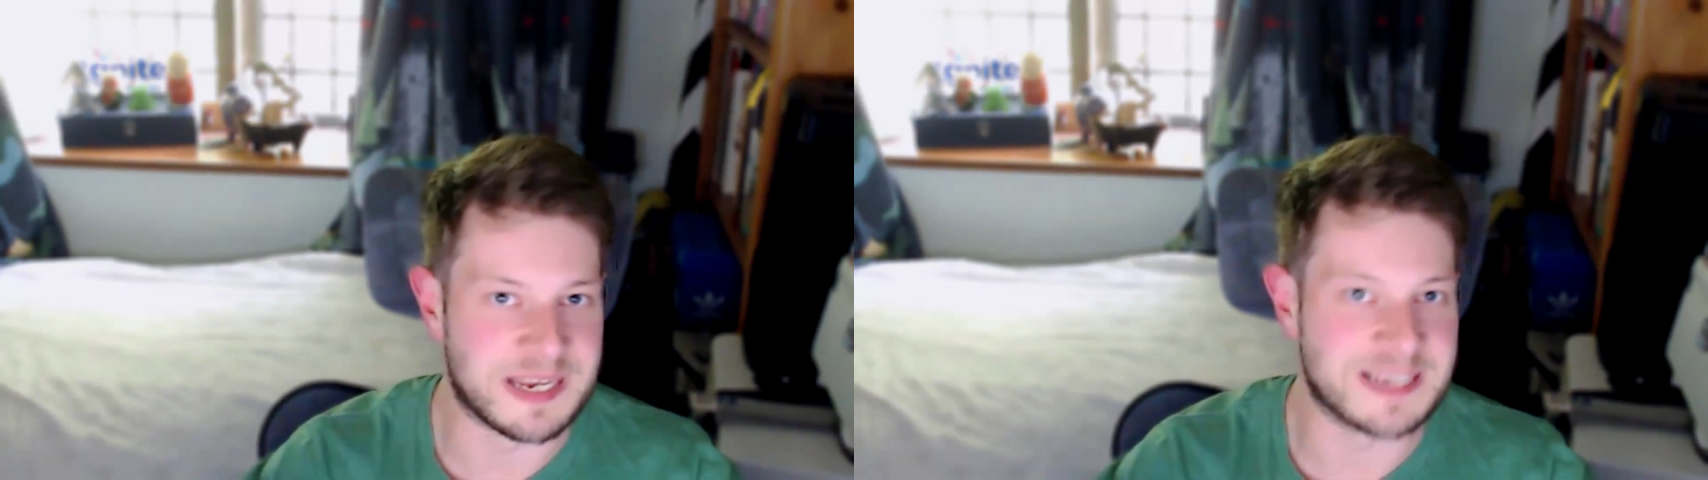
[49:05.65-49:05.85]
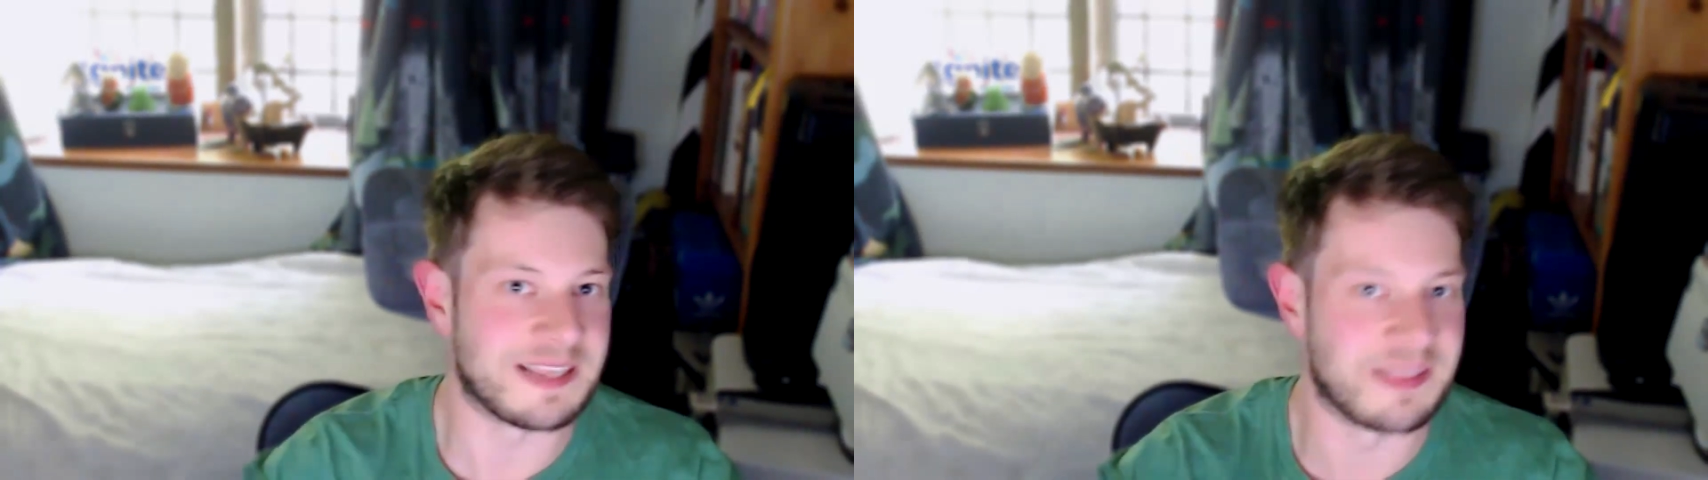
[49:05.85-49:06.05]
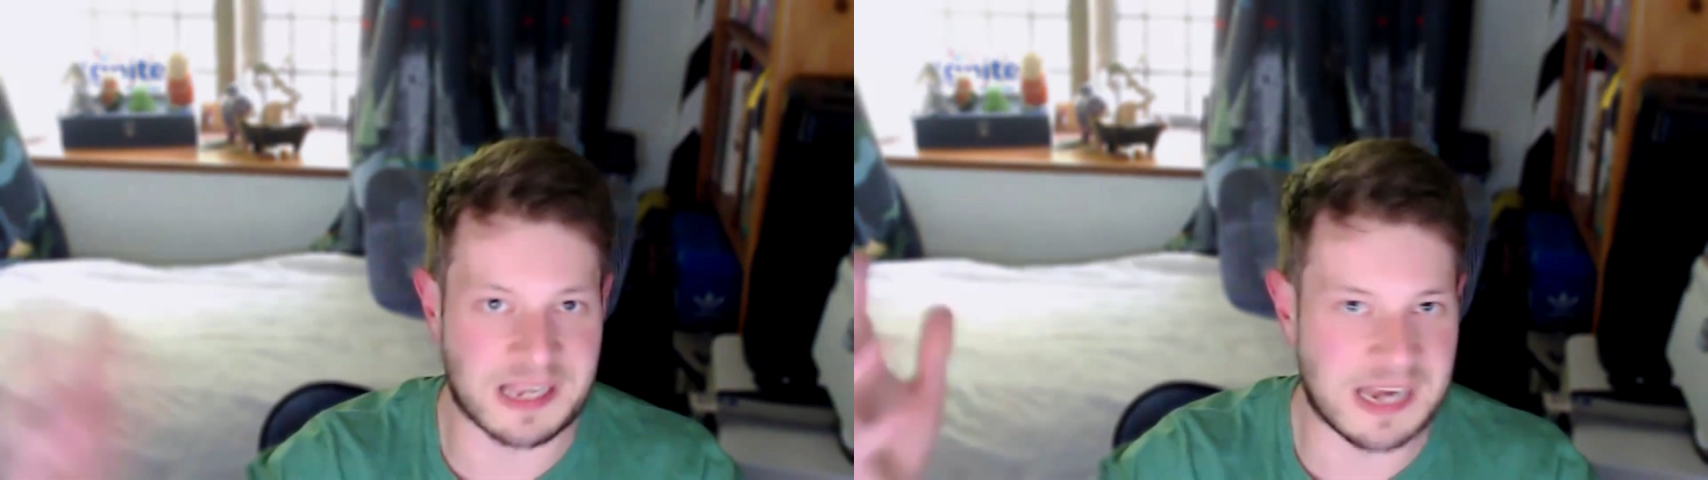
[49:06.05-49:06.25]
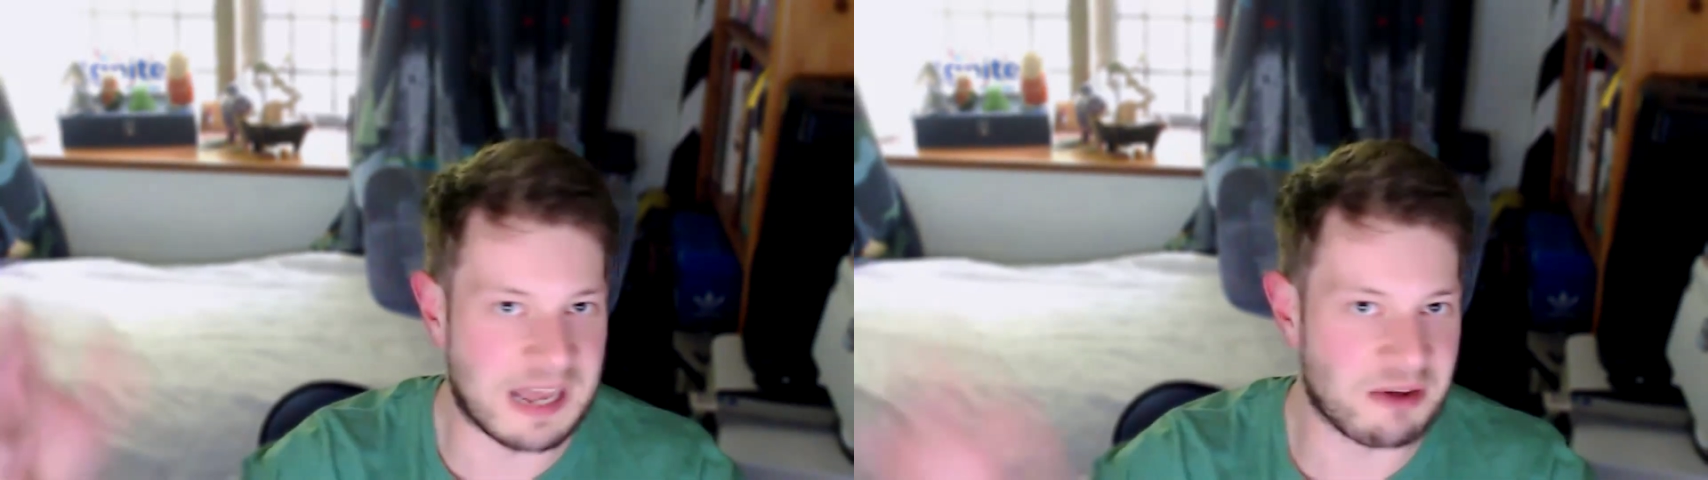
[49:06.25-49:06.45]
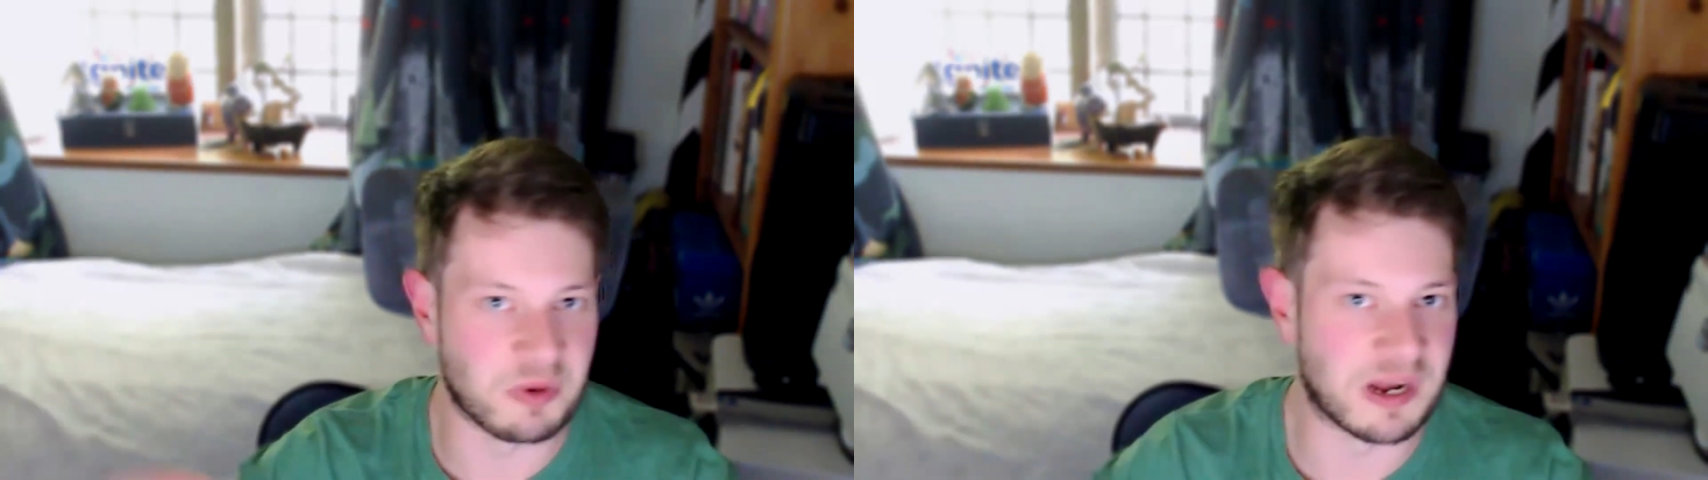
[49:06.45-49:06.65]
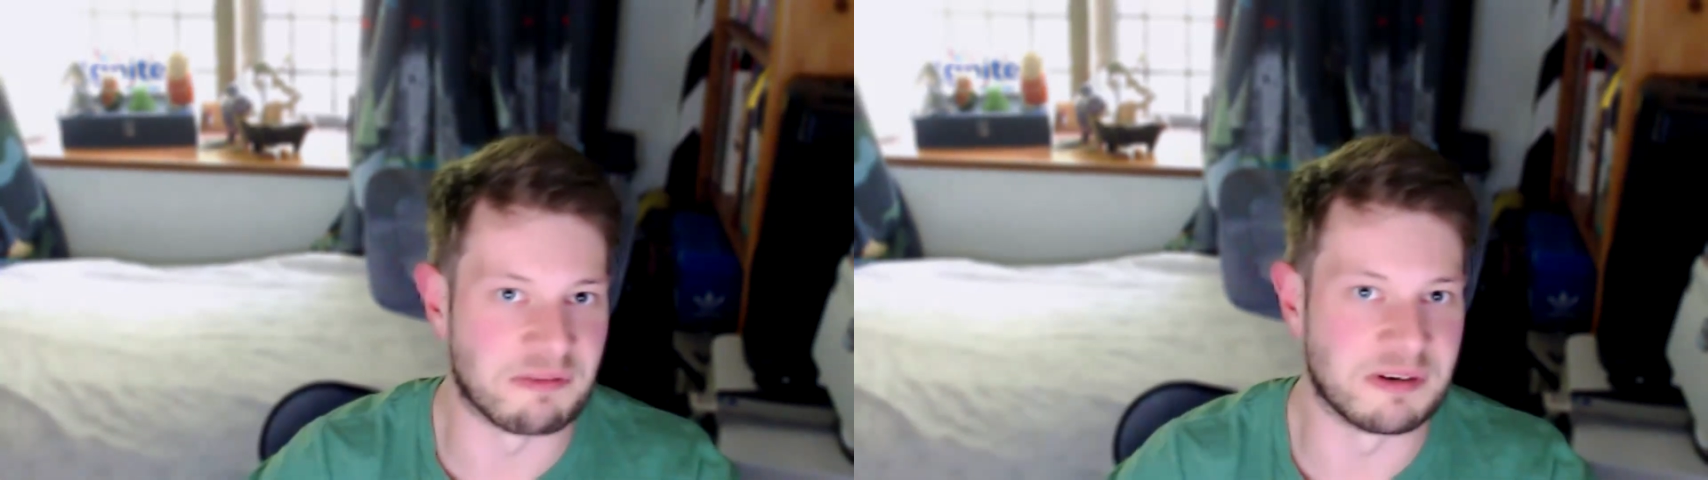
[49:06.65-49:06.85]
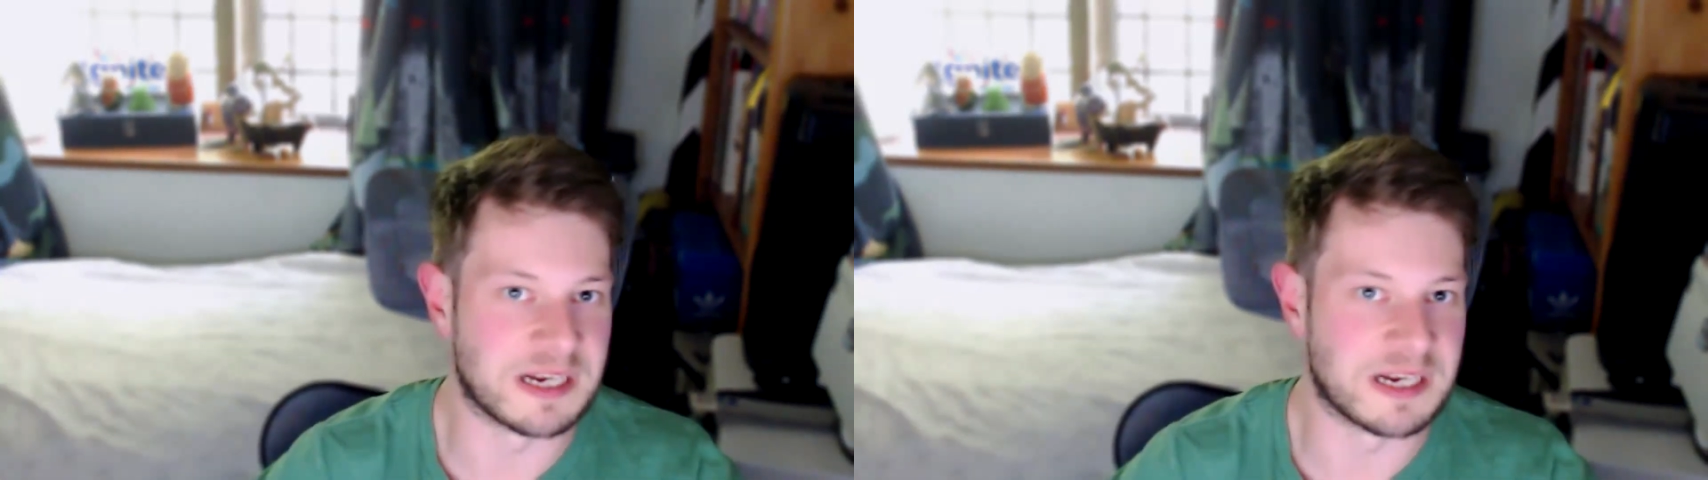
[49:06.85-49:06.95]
It's in the cloud or whatever.